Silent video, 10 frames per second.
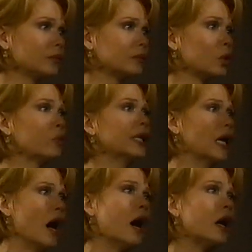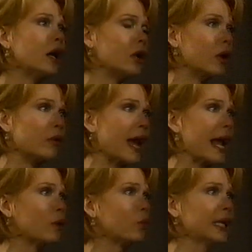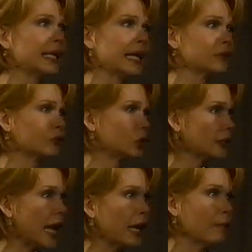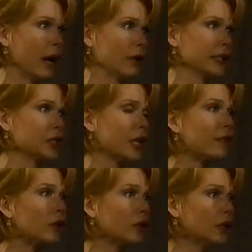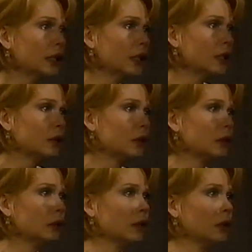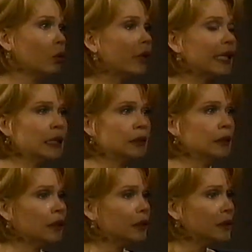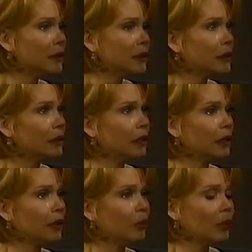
We are, all right? We can forget about each other. We can we